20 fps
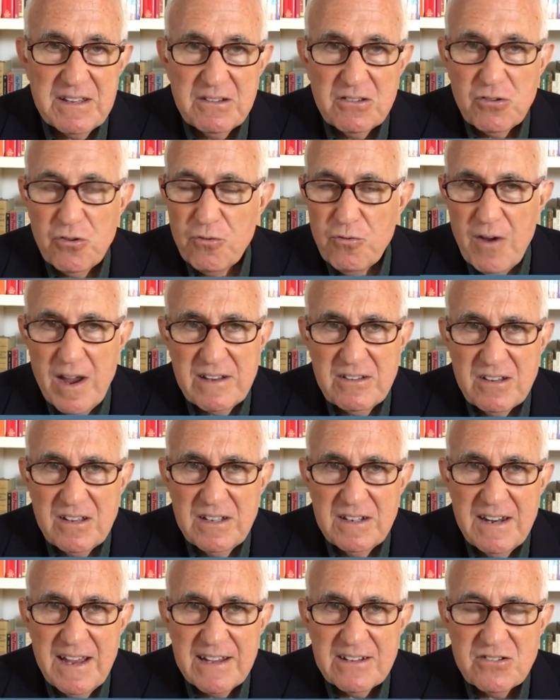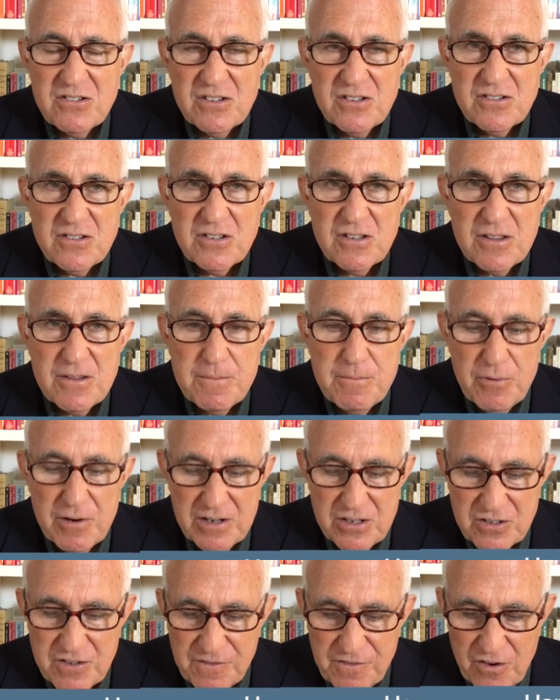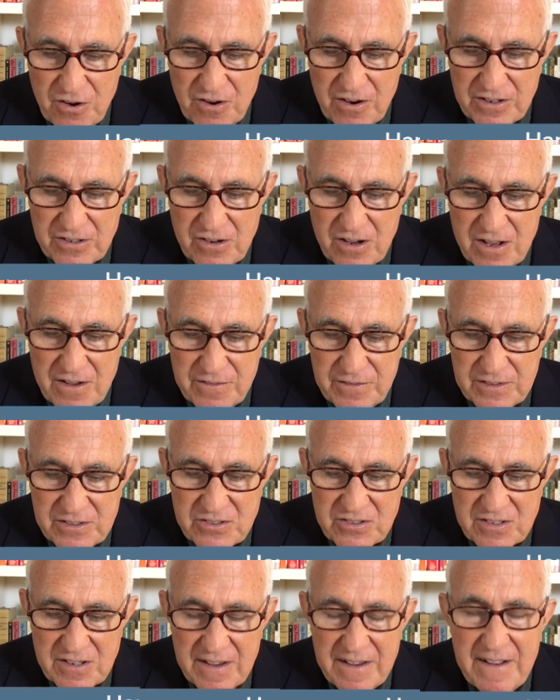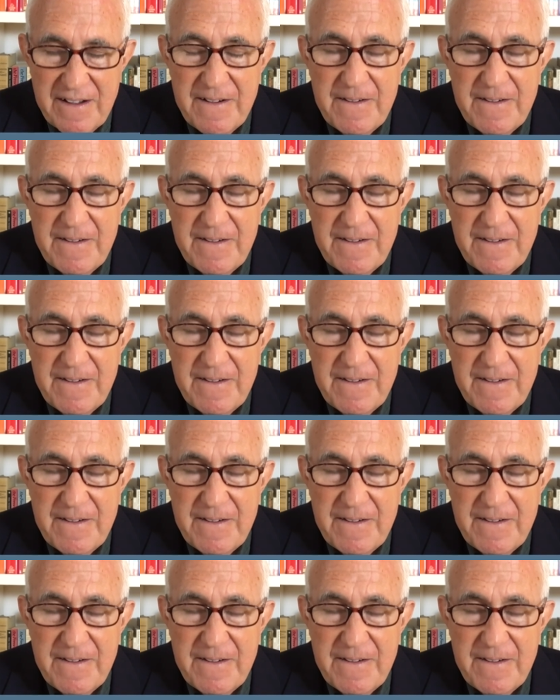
direct connections to the British Foreign Office